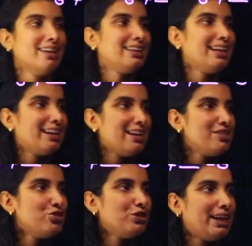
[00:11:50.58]
3
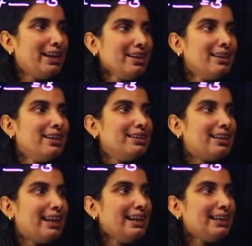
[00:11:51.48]
raised to 10.
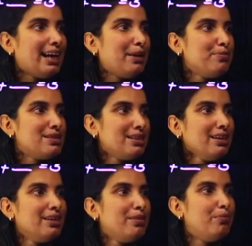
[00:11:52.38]
3 times
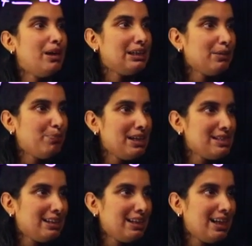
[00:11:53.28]
multiply
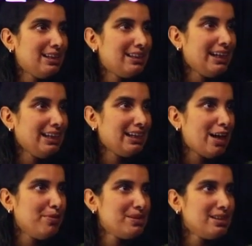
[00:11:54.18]
jayadal, 3
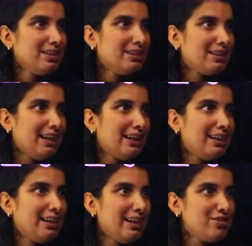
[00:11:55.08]
times 3
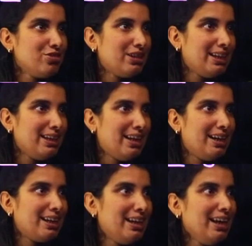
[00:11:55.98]
raised to 10
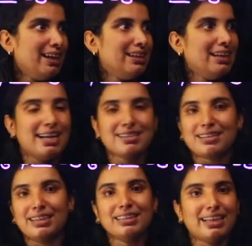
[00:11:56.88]
anangila. Then the
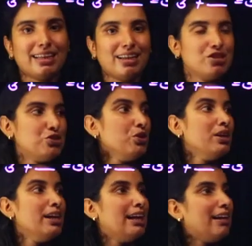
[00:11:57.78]
answer is 3 raised to
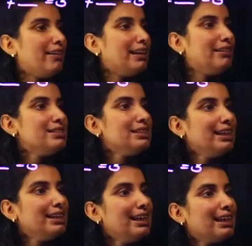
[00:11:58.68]
11. And the
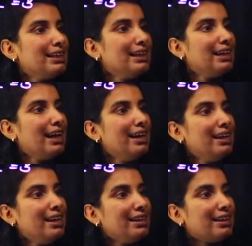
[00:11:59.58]
in the artha and
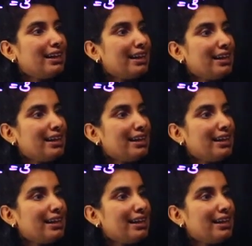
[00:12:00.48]
3